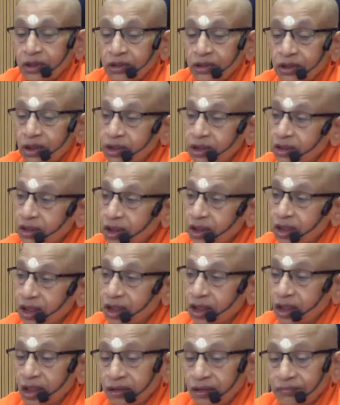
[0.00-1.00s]

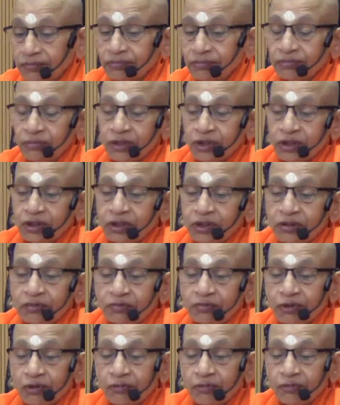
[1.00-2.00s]
Nityayam
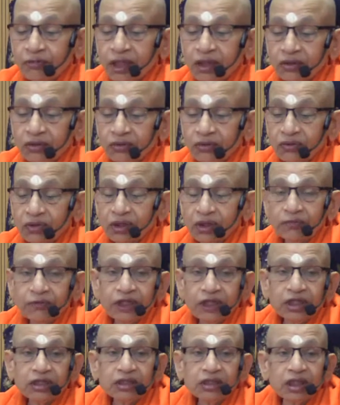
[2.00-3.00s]
Pramatuhu
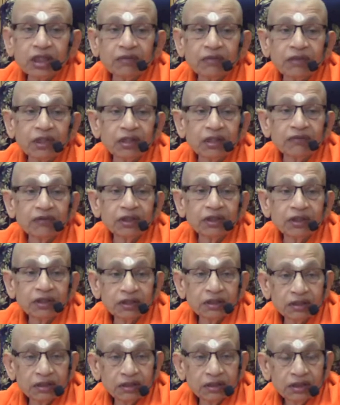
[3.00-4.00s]
Apeksha
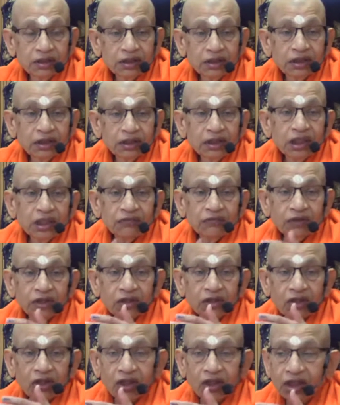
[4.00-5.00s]
Bhavaha. If
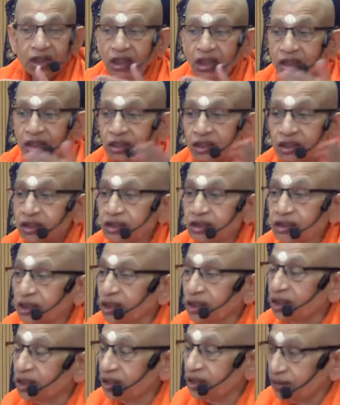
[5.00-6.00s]
the knowledge is
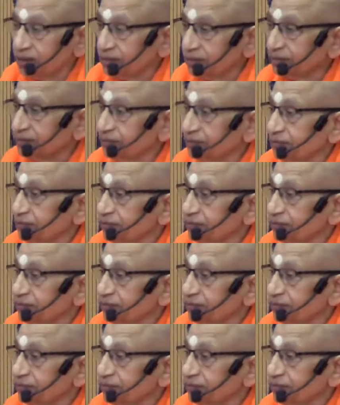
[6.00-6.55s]
eternal,